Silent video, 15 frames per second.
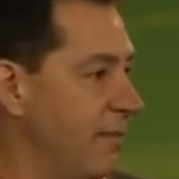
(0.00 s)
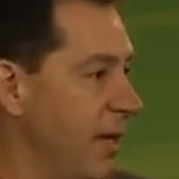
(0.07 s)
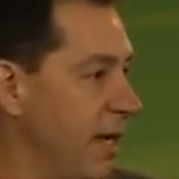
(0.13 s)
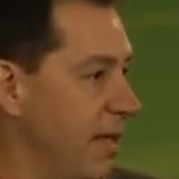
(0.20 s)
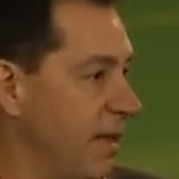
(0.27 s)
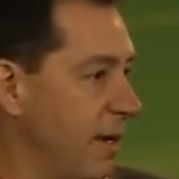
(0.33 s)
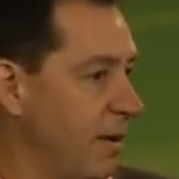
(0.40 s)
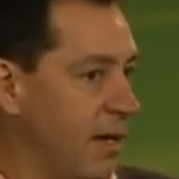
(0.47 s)

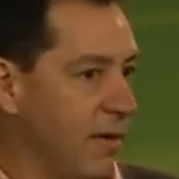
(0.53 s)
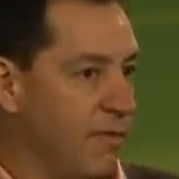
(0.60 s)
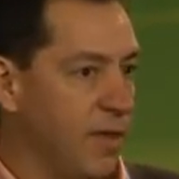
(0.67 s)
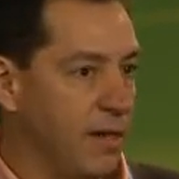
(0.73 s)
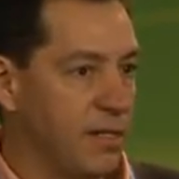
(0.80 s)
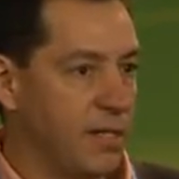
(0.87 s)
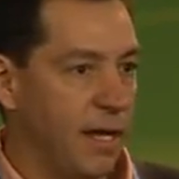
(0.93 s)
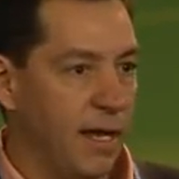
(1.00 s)
They give
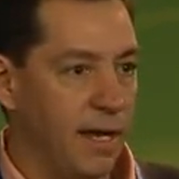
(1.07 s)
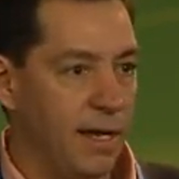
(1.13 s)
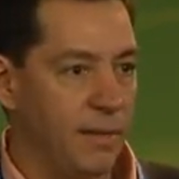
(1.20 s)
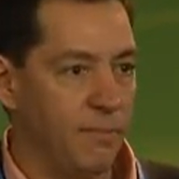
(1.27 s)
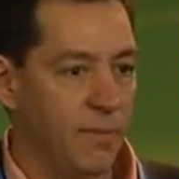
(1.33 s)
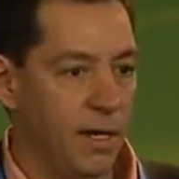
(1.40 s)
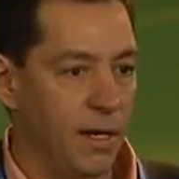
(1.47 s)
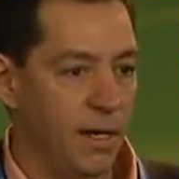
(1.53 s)
their
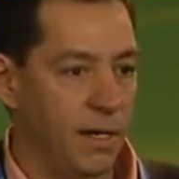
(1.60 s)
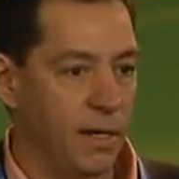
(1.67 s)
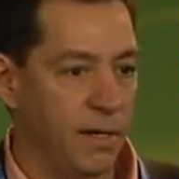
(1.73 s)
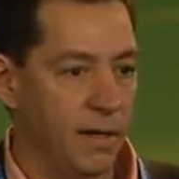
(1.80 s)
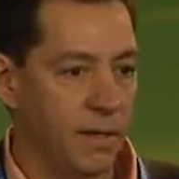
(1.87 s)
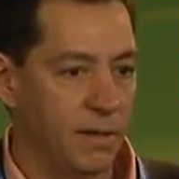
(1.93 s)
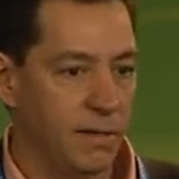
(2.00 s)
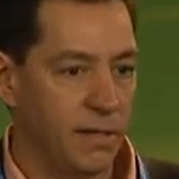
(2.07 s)
time
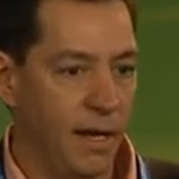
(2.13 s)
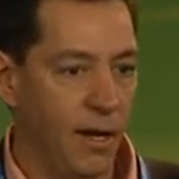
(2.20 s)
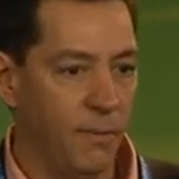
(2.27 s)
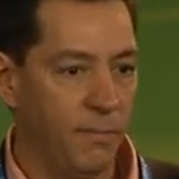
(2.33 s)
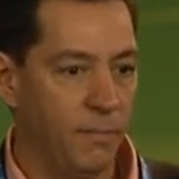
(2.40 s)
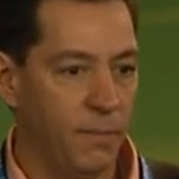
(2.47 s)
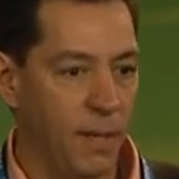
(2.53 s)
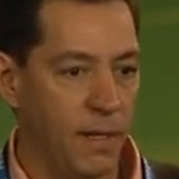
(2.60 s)
to
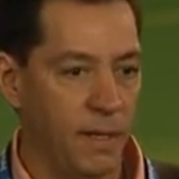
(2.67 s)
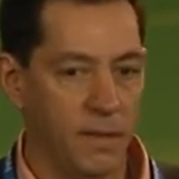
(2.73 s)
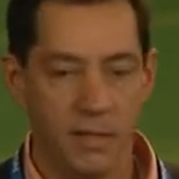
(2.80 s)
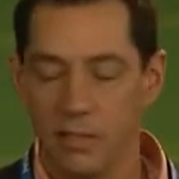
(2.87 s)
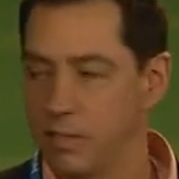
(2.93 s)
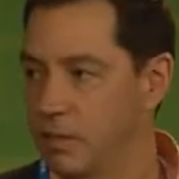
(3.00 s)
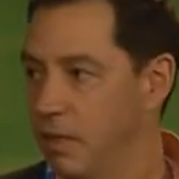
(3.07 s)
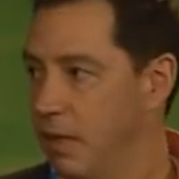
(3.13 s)
help
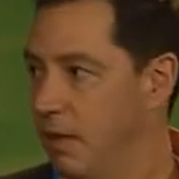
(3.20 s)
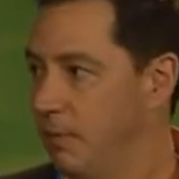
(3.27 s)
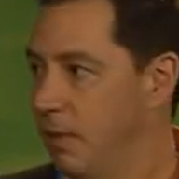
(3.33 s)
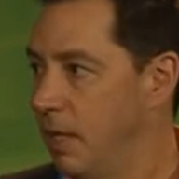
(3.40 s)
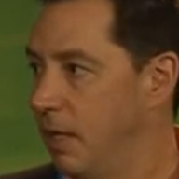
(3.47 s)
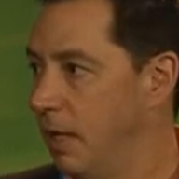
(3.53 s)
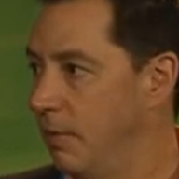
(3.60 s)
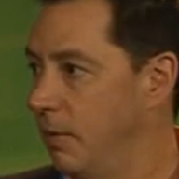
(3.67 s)
this
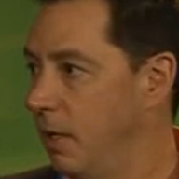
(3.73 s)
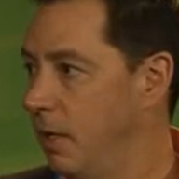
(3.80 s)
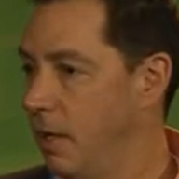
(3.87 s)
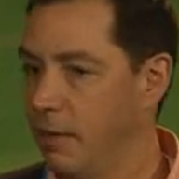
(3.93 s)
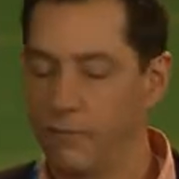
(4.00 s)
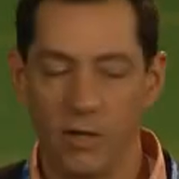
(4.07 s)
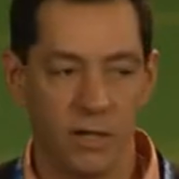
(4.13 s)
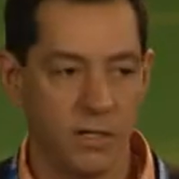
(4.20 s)
become
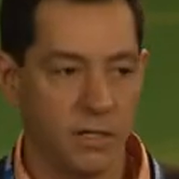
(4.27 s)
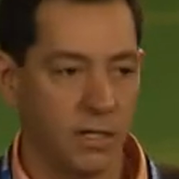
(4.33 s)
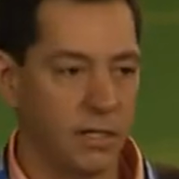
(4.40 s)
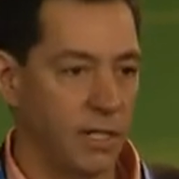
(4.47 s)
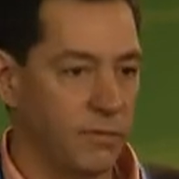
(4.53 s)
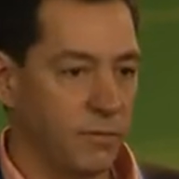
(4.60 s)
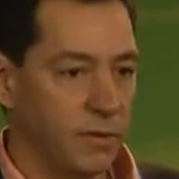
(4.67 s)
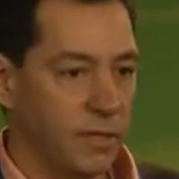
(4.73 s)
a very
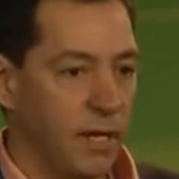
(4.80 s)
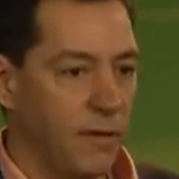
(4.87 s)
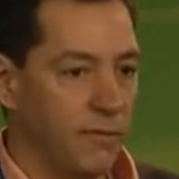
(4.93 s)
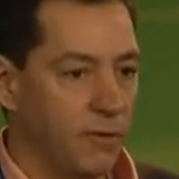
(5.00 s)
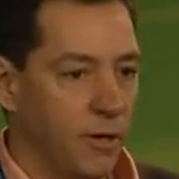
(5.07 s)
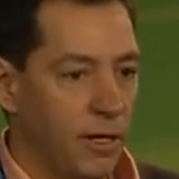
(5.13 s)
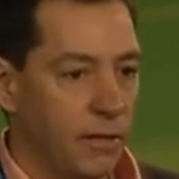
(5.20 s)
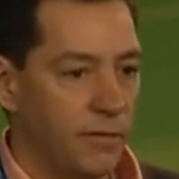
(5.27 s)
successful day
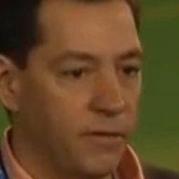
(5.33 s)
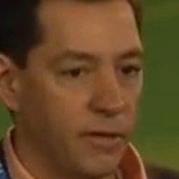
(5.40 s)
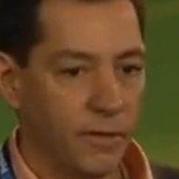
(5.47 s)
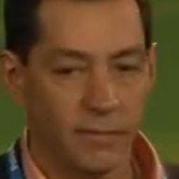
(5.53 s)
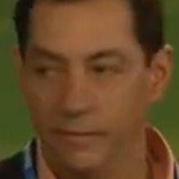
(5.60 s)
for all of you.